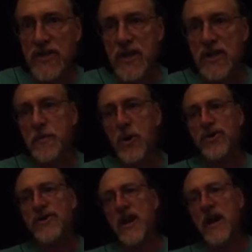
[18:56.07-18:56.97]
the
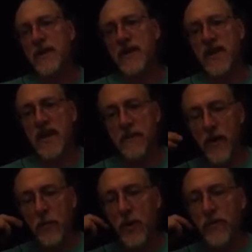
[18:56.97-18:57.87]
exposure time in the
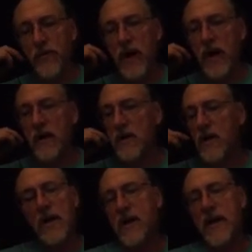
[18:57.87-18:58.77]
default profile,
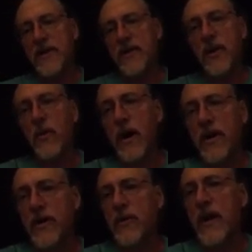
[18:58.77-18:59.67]
and you don't want to
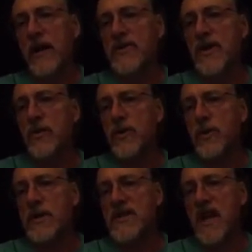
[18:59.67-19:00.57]
do that. So do
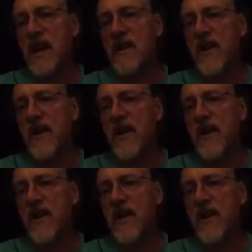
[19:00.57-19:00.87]
a Save